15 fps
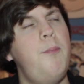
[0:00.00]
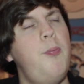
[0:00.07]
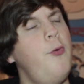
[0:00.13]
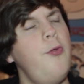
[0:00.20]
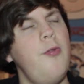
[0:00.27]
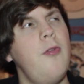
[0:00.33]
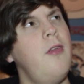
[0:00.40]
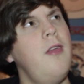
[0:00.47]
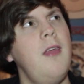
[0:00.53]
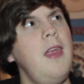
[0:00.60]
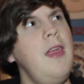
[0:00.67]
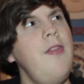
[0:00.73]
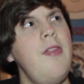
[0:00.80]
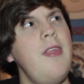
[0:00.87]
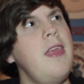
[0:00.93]
But
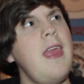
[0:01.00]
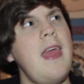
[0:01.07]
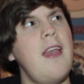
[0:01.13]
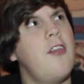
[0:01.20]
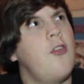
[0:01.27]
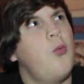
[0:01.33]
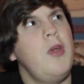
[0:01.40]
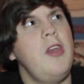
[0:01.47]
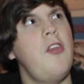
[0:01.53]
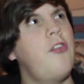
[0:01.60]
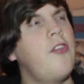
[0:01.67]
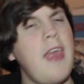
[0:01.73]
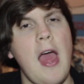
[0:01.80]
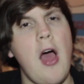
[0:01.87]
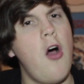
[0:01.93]
in the end, we
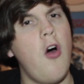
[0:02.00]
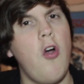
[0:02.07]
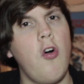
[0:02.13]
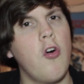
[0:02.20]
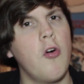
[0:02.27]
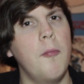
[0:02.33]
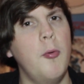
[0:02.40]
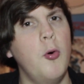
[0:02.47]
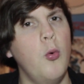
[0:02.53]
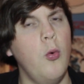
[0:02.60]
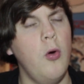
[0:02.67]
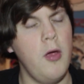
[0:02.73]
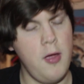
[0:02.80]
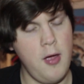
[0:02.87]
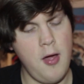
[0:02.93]
just get a
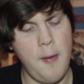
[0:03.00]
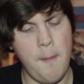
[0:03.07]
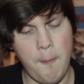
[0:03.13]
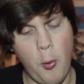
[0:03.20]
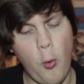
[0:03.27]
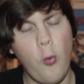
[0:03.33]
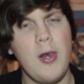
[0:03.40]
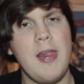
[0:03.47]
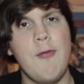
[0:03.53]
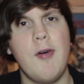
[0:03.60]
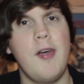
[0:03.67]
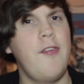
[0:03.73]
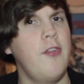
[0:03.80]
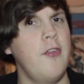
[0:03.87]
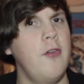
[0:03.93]
horrible, poorly
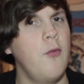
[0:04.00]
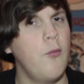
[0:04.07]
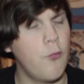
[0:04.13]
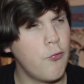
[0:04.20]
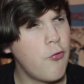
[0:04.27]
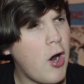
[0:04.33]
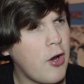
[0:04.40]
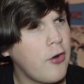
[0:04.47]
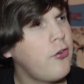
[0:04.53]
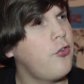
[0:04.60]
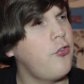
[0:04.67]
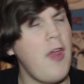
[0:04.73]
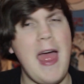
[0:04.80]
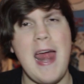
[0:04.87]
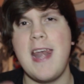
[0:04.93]
written,
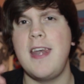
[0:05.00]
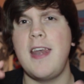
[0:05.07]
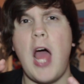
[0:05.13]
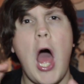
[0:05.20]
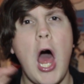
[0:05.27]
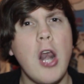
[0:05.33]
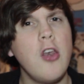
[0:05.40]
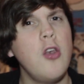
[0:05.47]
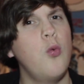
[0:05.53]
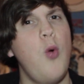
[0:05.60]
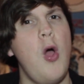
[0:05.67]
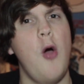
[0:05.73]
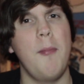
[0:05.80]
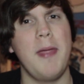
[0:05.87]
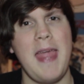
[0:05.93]
rushed, and
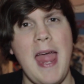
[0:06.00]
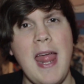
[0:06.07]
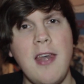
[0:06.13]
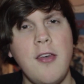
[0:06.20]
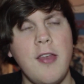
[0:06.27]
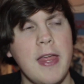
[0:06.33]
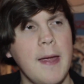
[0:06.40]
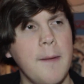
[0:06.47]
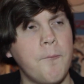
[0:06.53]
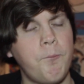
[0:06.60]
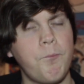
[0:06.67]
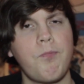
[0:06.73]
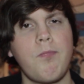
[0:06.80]
underwhelming ending,